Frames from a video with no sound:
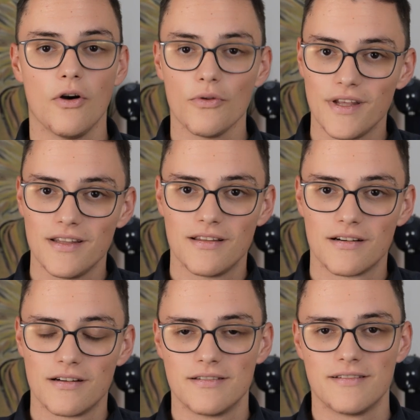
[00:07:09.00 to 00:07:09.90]
Code
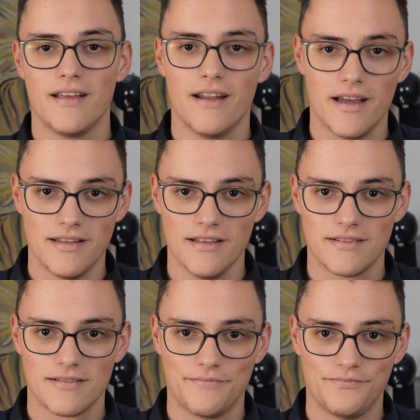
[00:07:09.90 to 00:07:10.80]
editors and
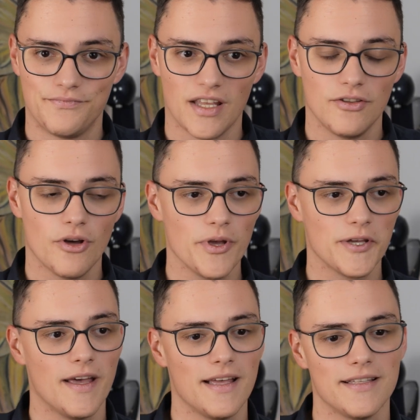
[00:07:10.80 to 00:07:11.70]
IDEs. A
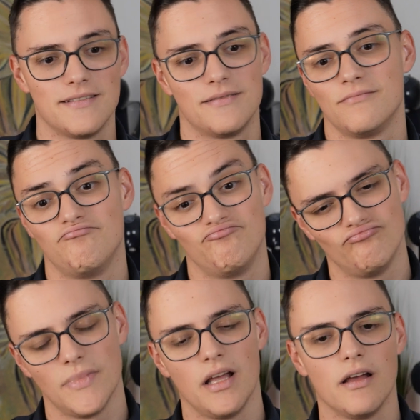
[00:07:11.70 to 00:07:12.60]
topic that's
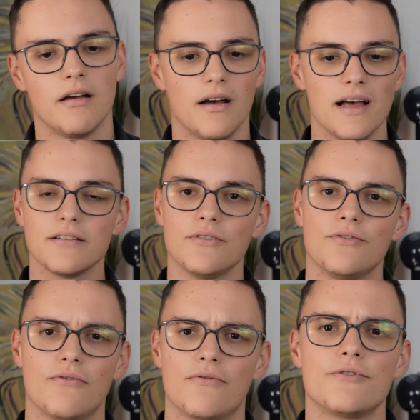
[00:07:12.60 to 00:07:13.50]
as
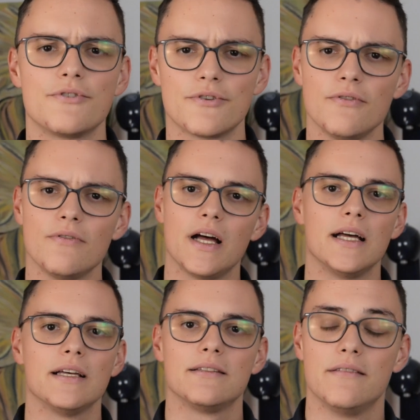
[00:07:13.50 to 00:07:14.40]
controversial
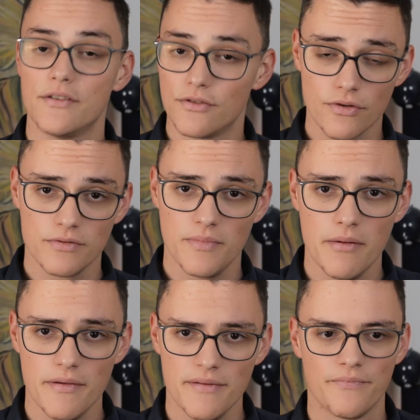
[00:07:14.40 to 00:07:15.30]
as distros,
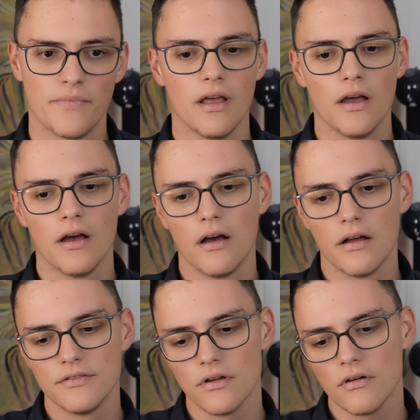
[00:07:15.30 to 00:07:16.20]
maybe.
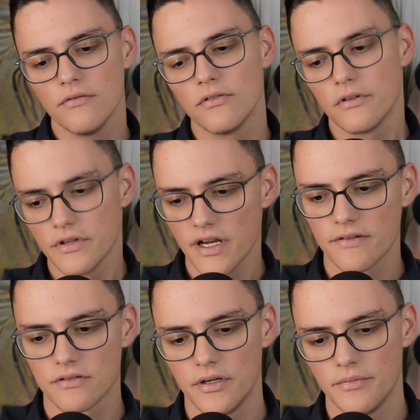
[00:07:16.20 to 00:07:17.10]
So for
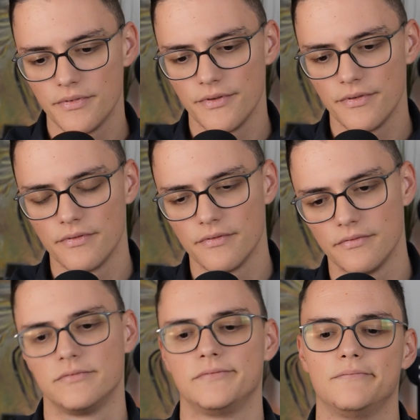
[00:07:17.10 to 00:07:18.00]
JavaScript,
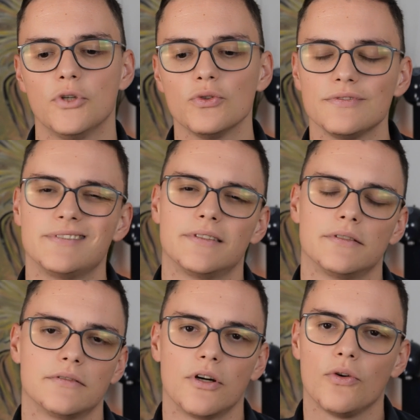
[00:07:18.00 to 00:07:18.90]

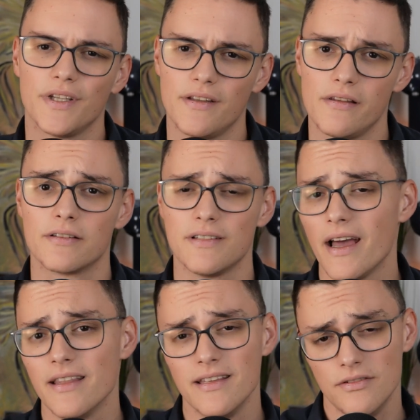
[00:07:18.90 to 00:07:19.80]
most code editors
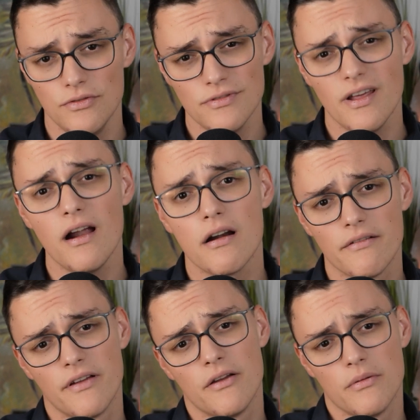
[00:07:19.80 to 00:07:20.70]
and IDEs used are
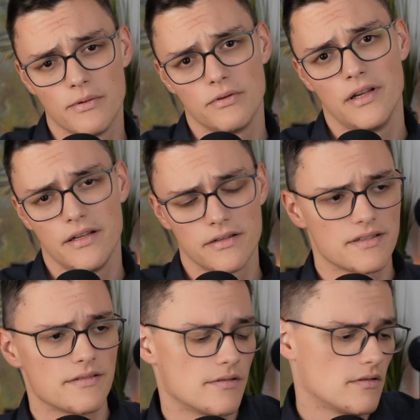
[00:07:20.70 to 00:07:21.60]
available on
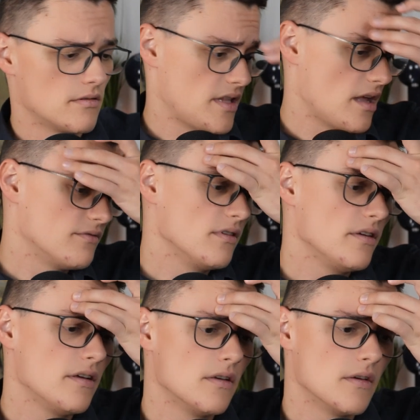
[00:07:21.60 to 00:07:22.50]
Linux,
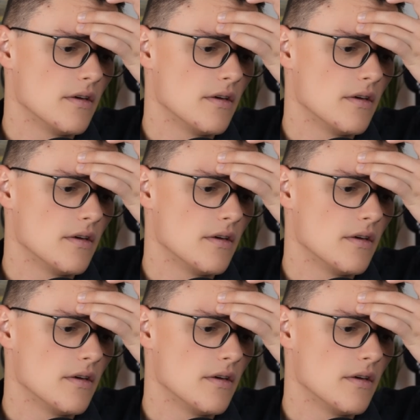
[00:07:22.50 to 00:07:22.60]
thankfully.